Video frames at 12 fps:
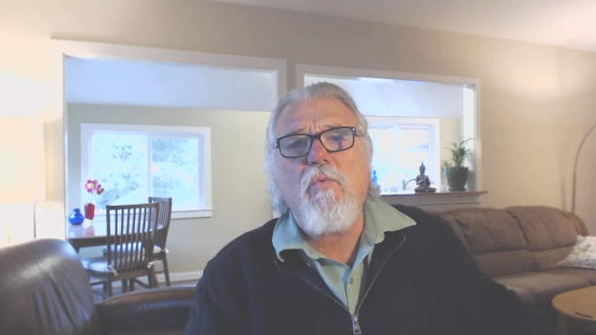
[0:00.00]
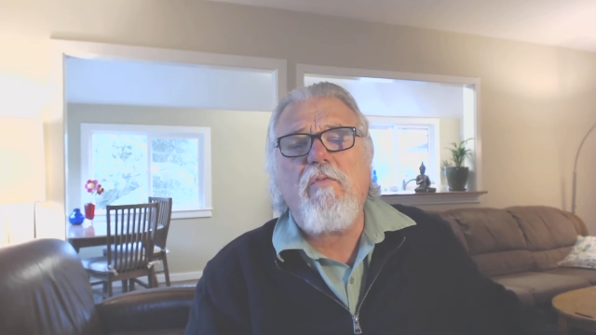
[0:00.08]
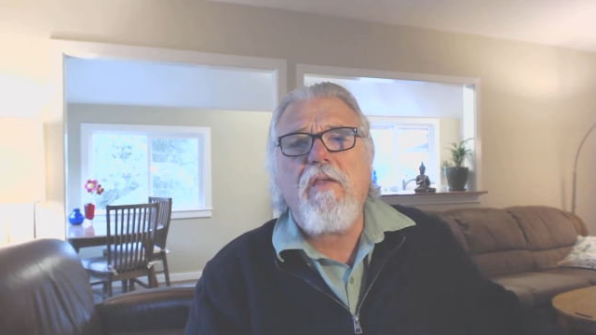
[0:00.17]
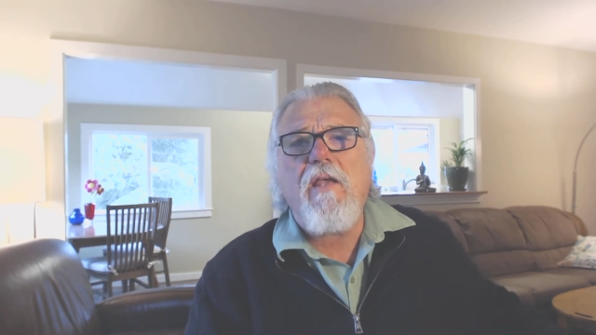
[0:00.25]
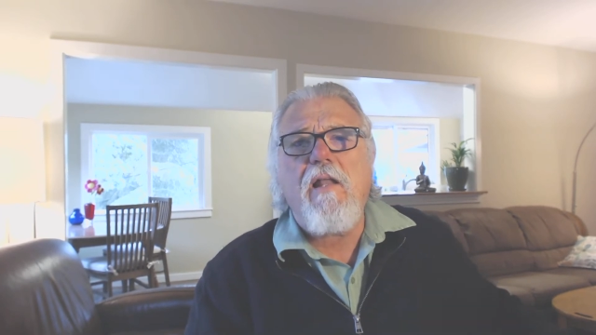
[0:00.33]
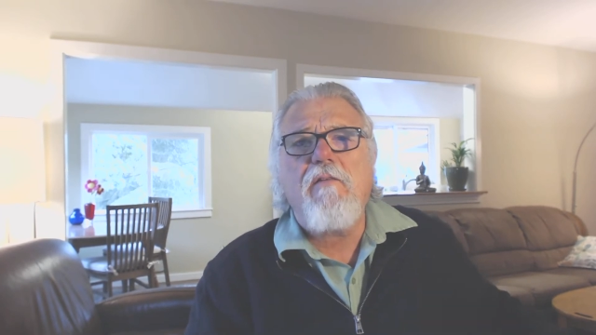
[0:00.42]
with
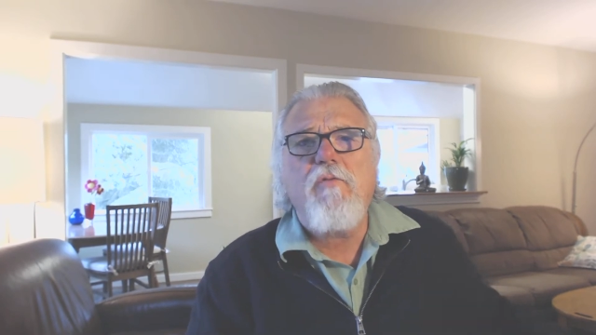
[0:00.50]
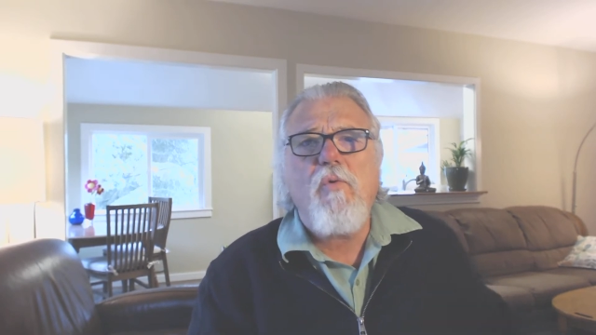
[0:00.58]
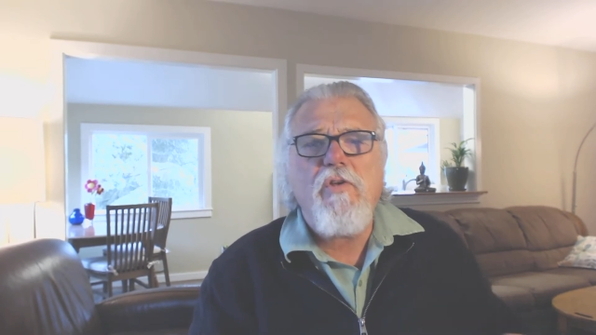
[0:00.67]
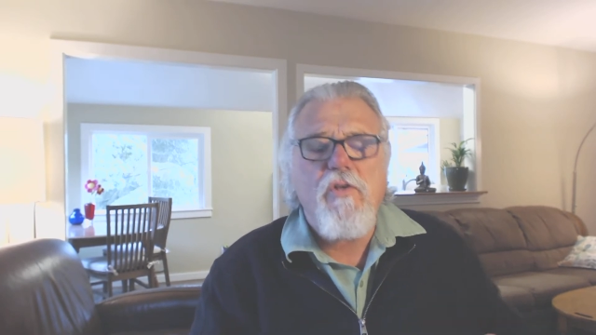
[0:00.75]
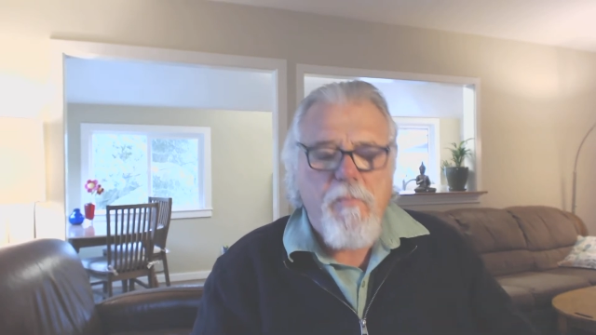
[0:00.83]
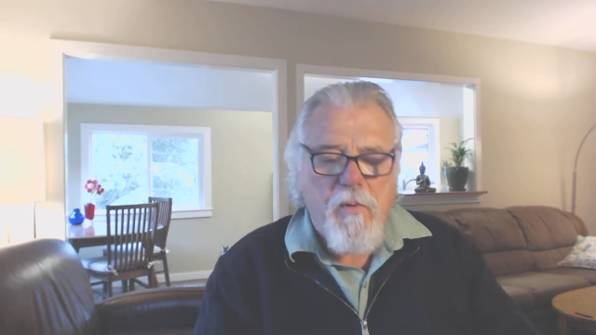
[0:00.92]
the
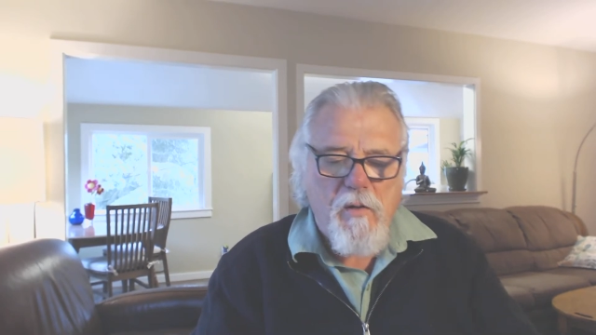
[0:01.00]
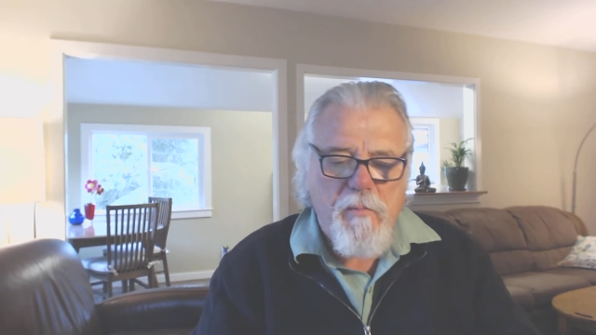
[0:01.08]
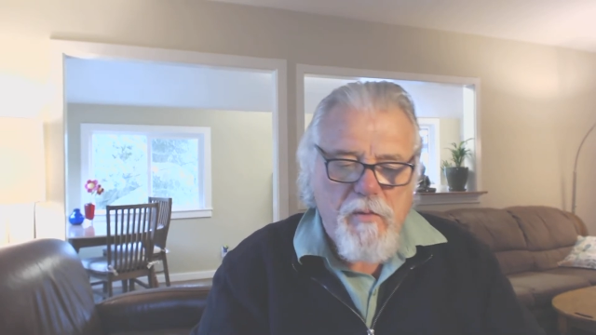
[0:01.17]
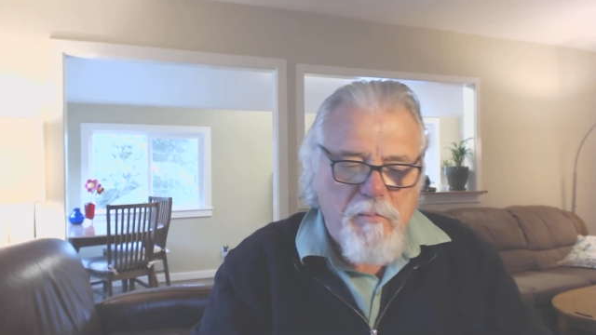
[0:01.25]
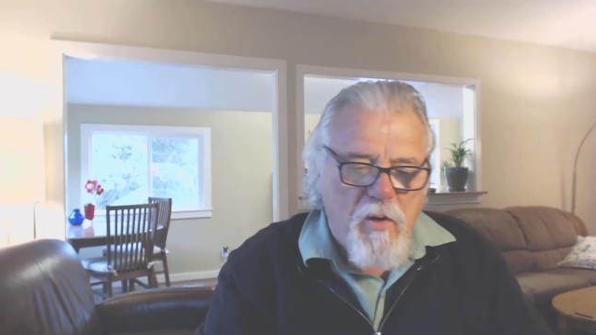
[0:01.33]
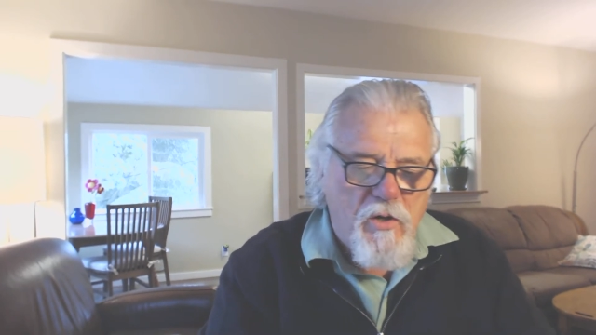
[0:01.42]
California
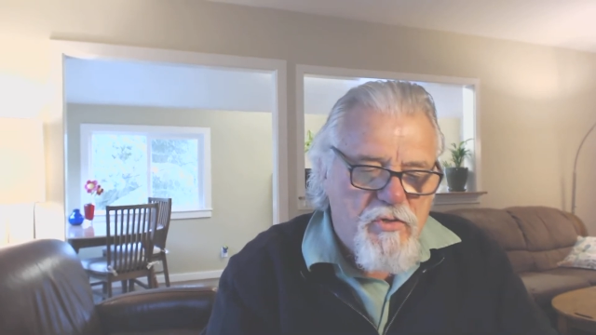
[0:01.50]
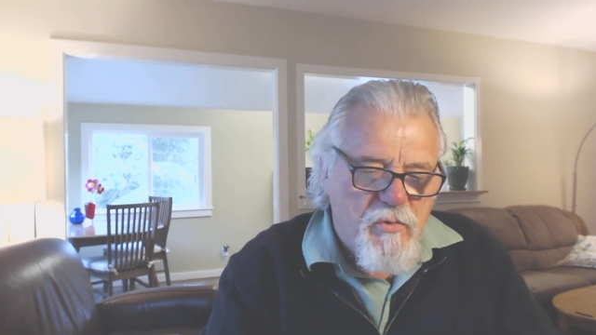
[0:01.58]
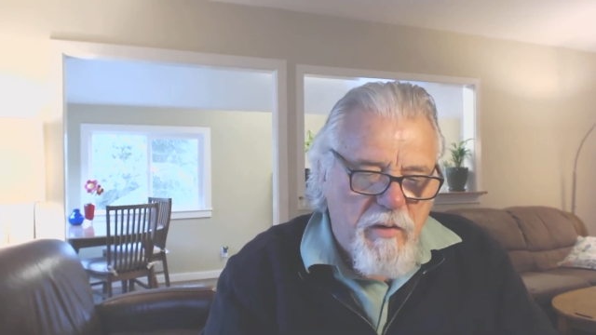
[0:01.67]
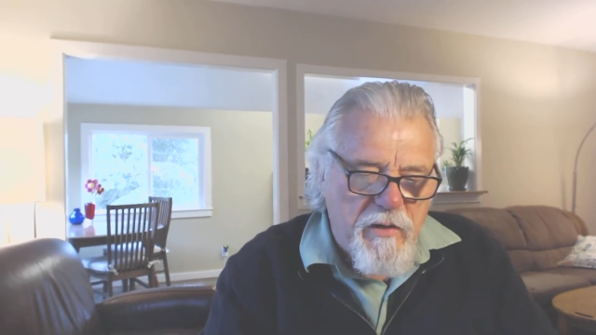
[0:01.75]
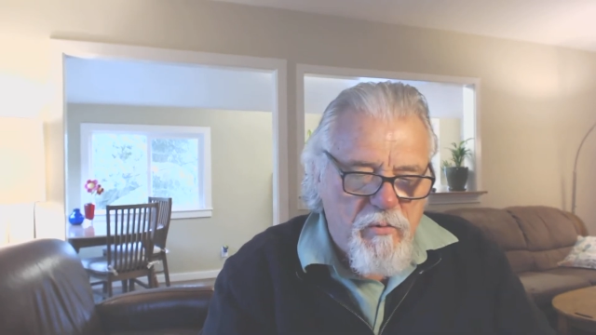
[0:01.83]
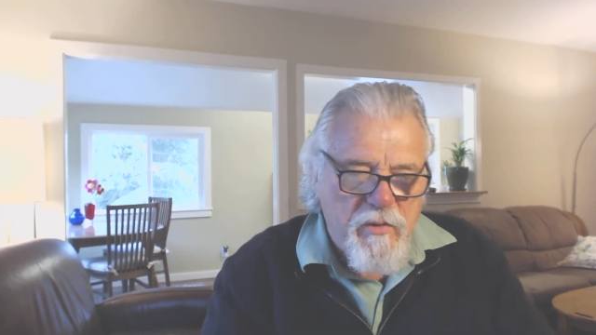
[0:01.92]
Department of Parks
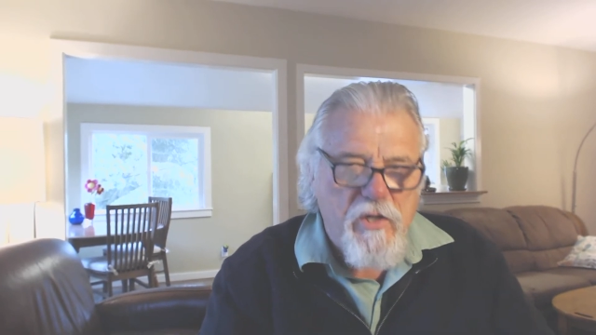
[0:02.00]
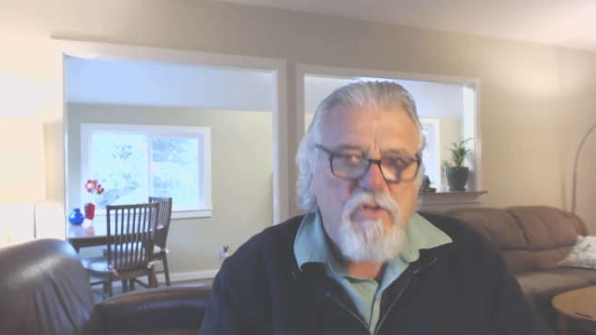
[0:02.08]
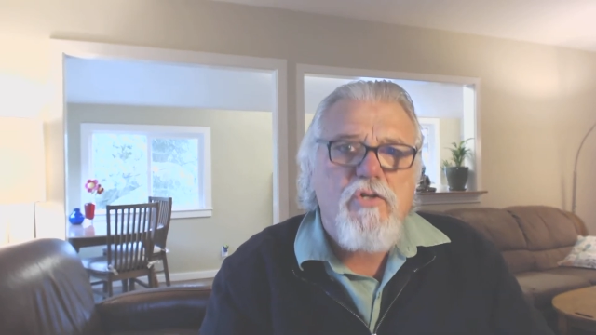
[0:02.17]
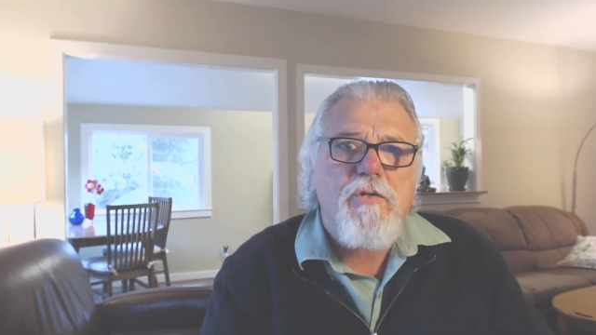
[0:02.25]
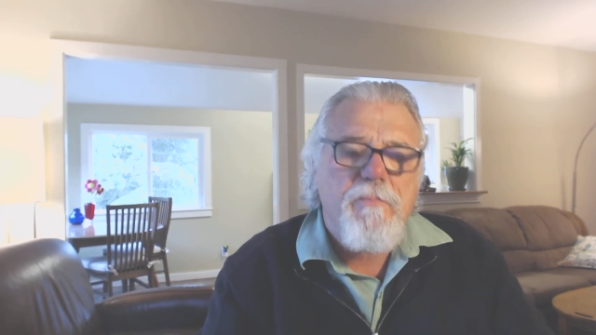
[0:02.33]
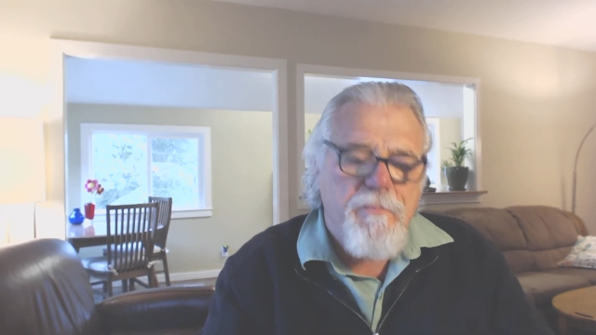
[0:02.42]
and
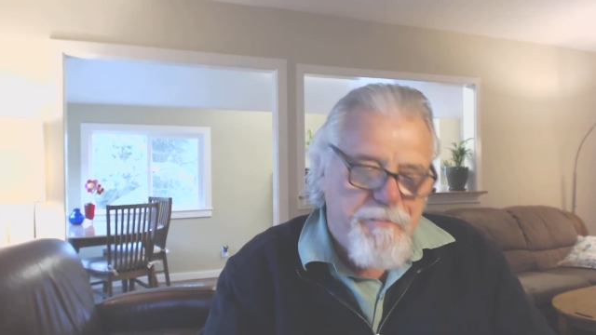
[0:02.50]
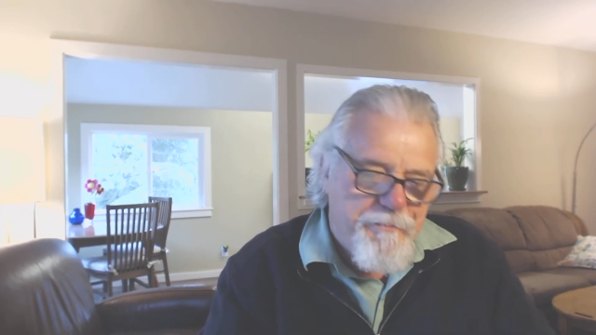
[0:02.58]
Recreation.